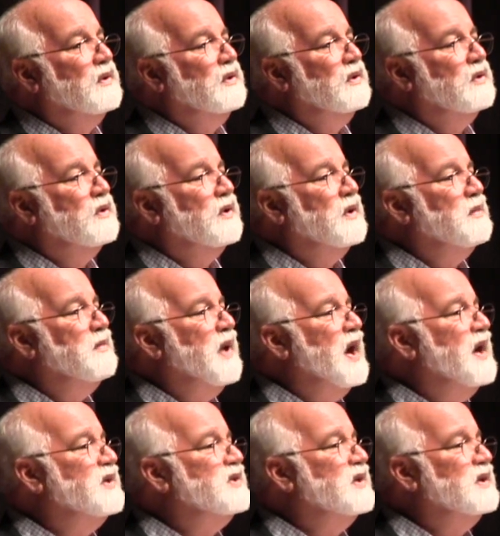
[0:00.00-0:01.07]
you could
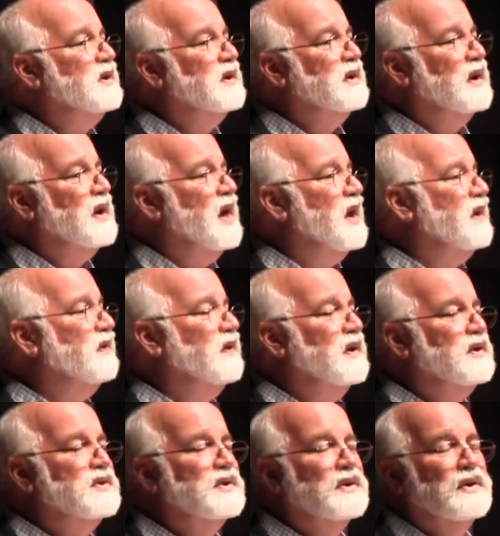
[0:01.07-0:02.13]
imagine and a lot of
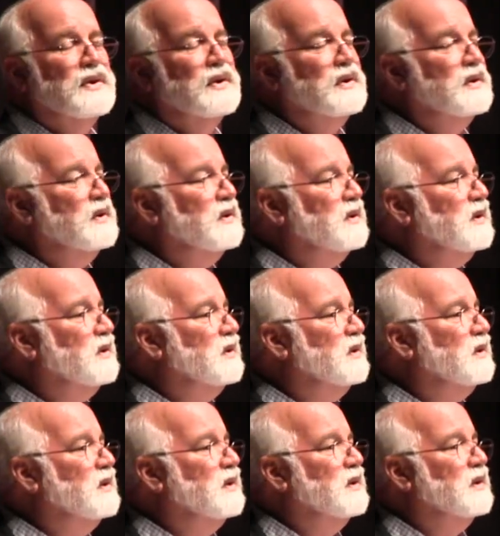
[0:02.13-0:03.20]
things you couldn't.
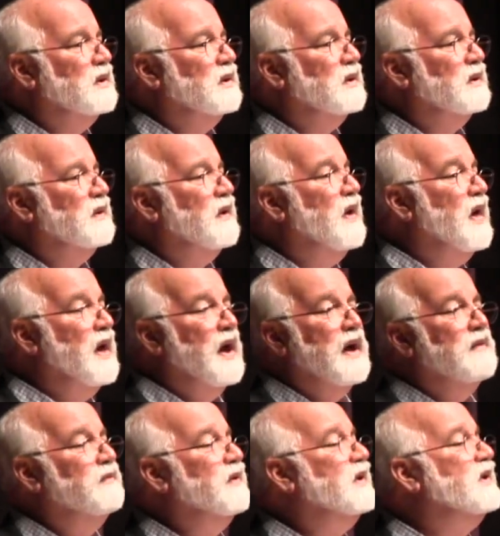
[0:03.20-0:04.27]

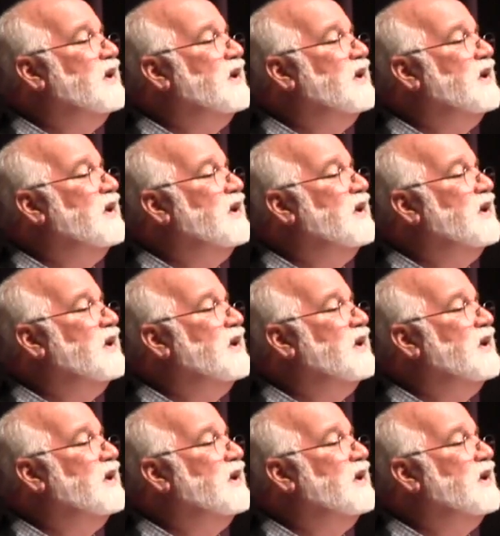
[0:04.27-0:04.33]
Every